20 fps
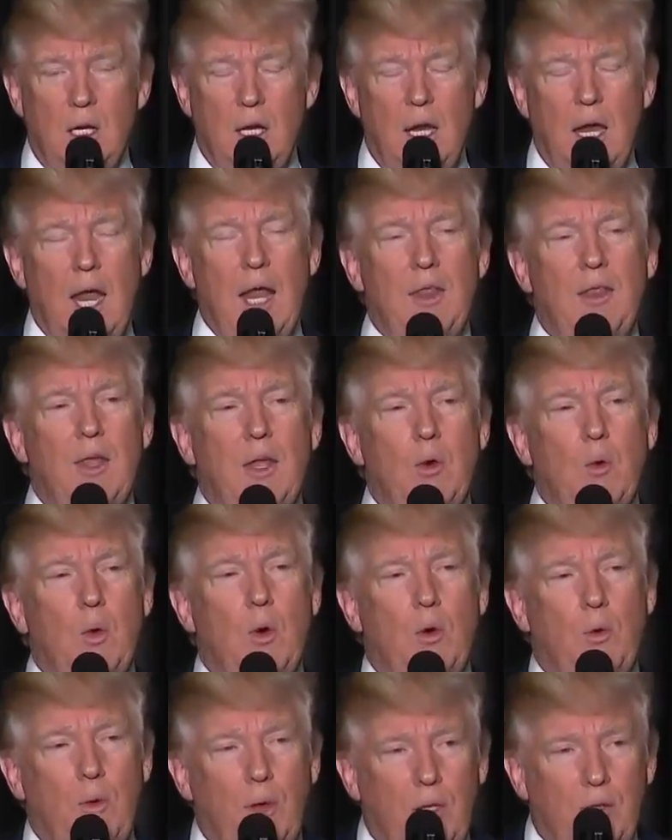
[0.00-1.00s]
And there
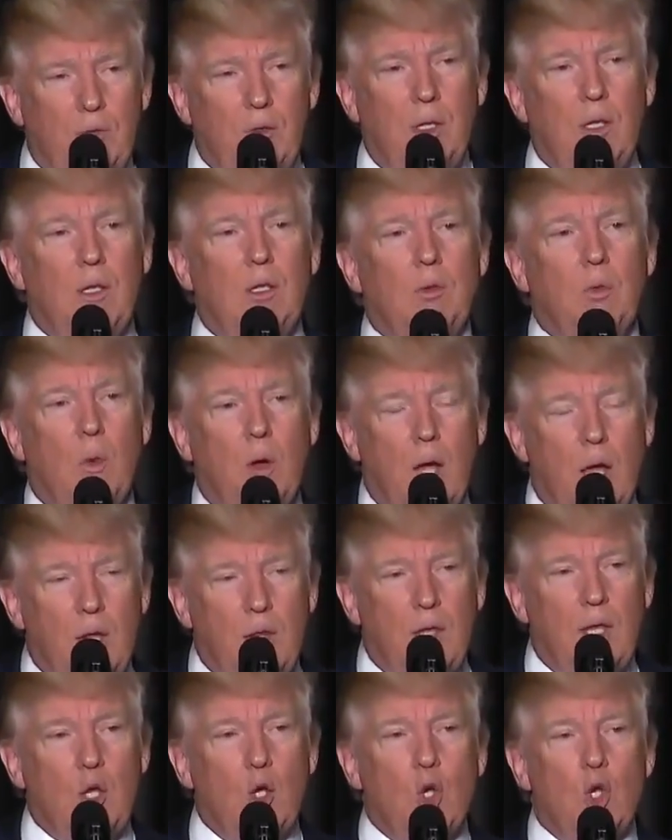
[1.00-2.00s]
were reasons why
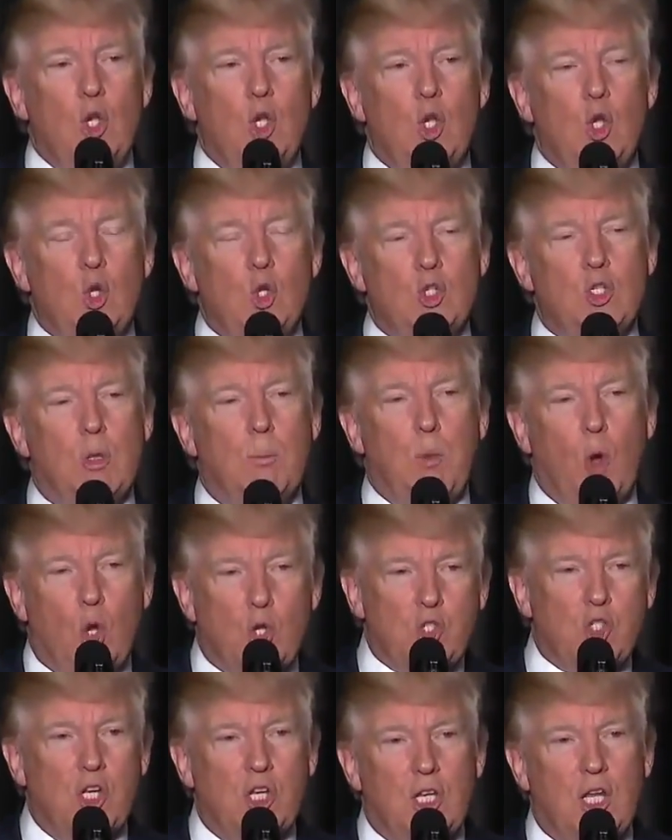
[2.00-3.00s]
they couldn't use the
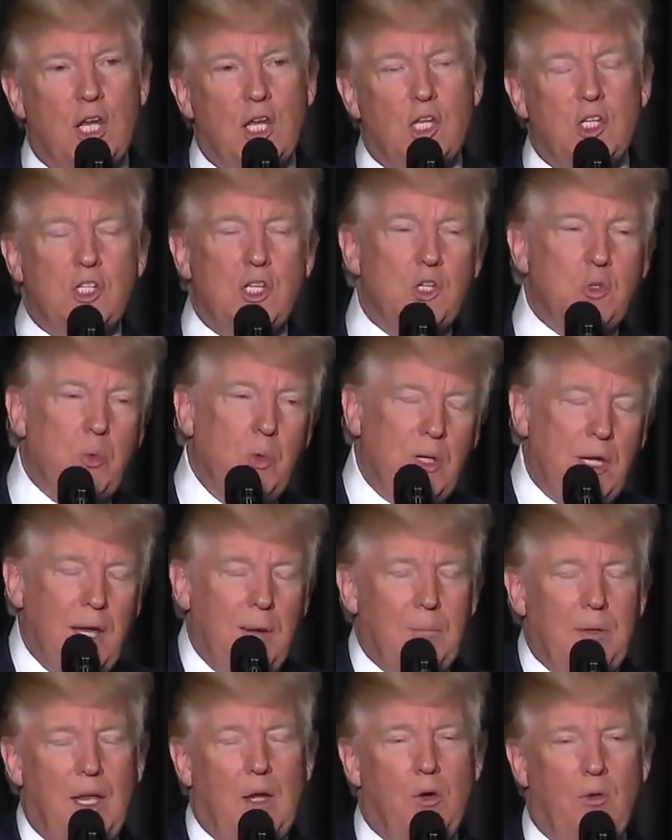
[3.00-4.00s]
Boston case. This one
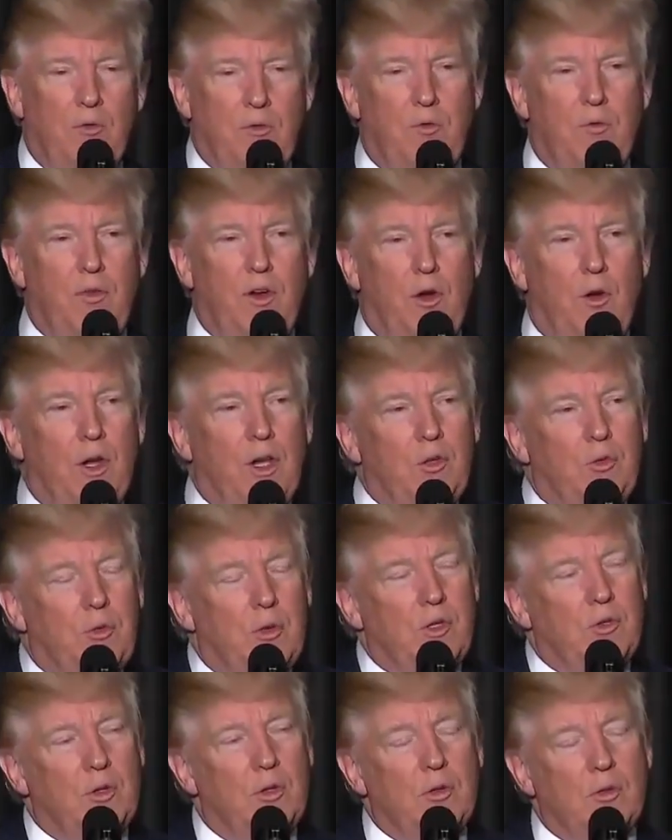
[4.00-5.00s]
came later, various
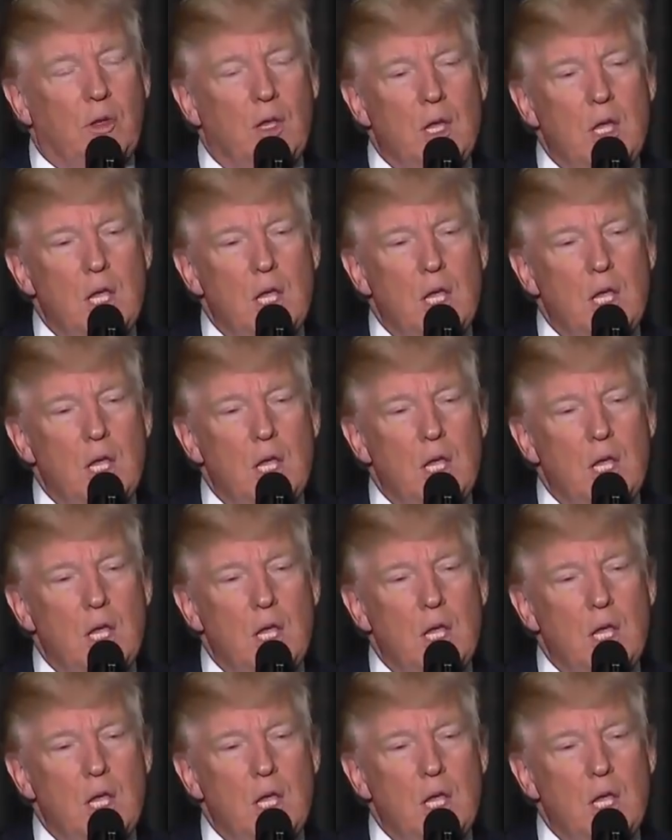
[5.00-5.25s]
reasons.